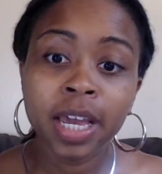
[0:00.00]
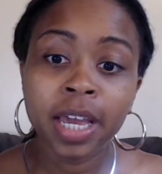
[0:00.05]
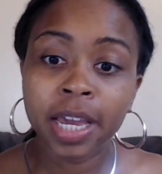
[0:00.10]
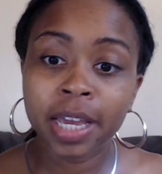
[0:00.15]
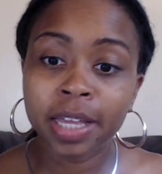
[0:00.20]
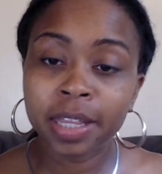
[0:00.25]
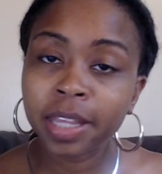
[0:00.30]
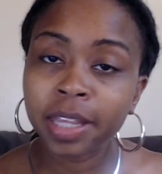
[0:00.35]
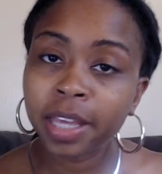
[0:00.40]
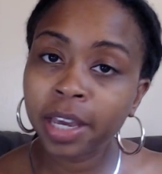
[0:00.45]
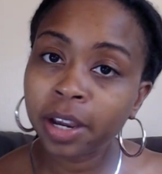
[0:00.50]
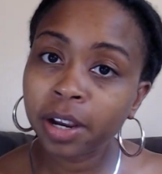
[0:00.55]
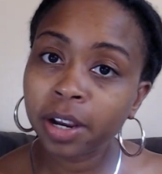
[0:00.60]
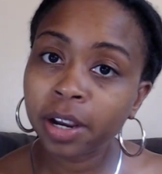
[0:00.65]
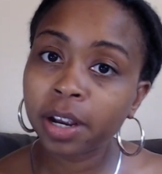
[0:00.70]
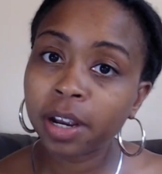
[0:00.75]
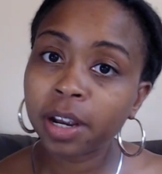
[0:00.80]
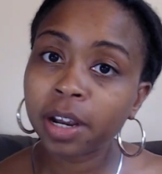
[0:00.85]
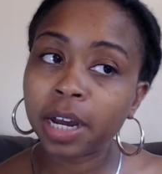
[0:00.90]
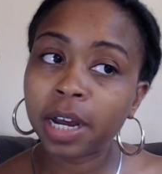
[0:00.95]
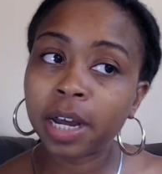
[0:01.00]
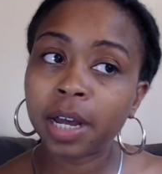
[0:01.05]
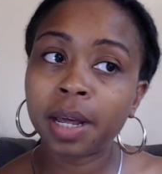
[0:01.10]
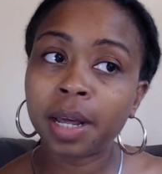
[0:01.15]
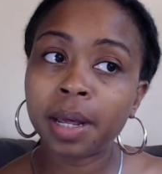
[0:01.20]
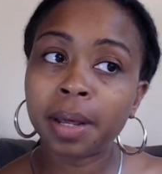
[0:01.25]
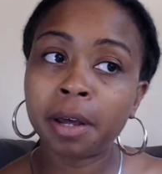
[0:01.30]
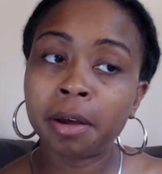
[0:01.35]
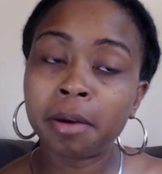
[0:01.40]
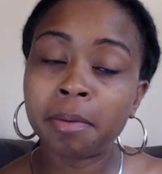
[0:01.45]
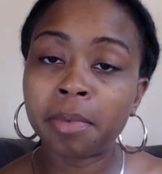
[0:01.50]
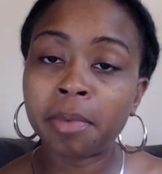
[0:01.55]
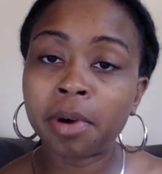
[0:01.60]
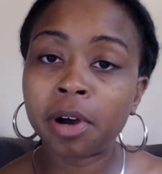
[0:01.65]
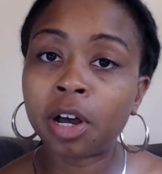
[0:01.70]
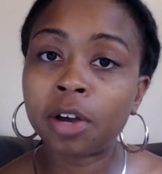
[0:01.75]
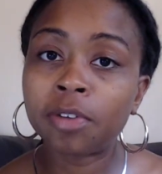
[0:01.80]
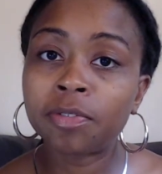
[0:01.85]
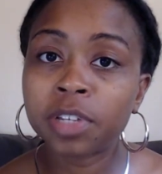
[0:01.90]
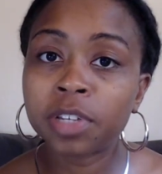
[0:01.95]
And their
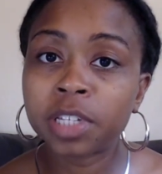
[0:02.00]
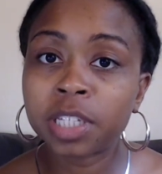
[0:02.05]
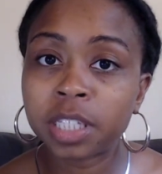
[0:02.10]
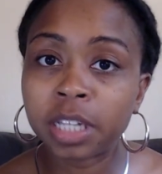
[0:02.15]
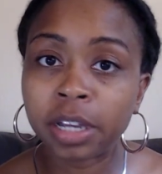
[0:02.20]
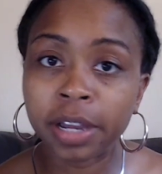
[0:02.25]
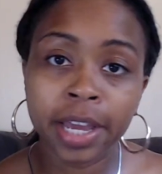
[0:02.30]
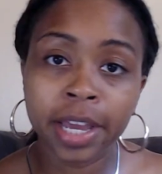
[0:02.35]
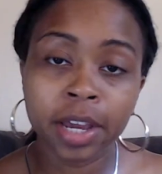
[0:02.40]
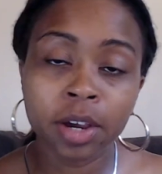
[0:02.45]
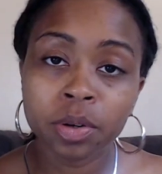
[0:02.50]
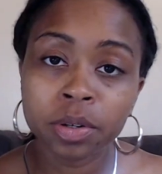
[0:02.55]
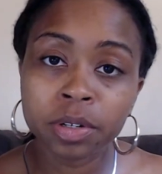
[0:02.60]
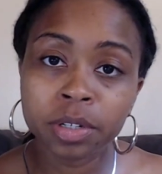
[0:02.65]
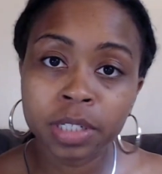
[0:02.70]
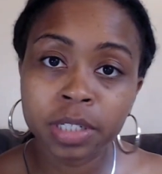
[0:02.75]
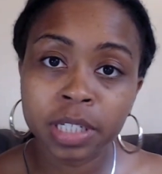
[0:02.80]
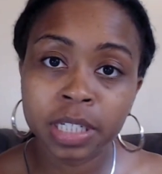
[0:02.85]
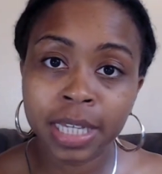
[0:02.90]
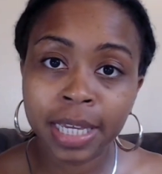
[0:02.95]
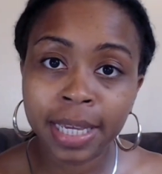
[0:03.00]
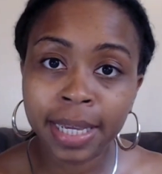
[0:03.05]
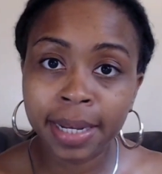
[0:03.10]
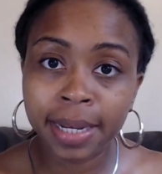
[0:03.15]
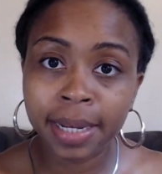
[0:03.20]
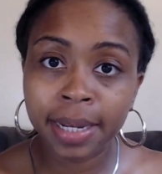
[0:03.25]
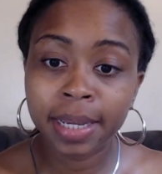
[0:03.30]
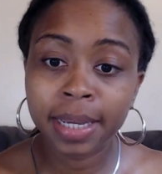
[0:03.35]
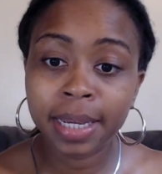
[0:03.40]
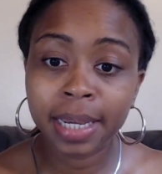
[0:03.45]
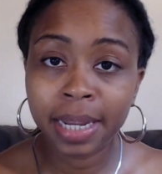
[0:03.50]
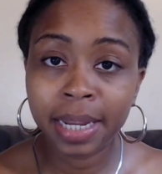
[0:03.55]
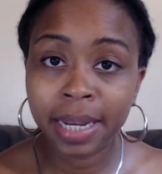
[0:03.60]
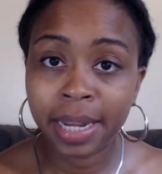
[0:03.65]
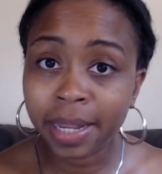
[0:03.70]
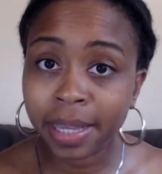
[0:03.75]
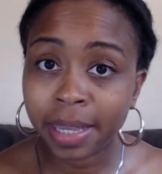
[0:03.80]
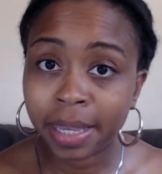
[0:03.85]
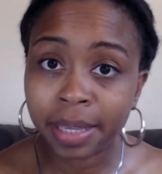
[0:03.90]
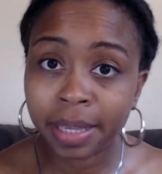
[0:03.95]
office, their headquarters is in
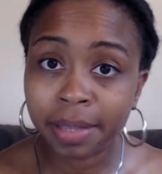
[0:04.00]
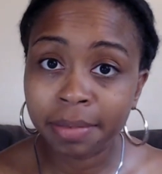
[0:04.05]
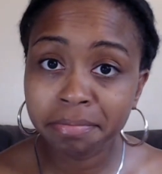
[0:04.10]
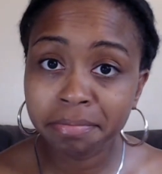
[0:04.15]
Connecticut.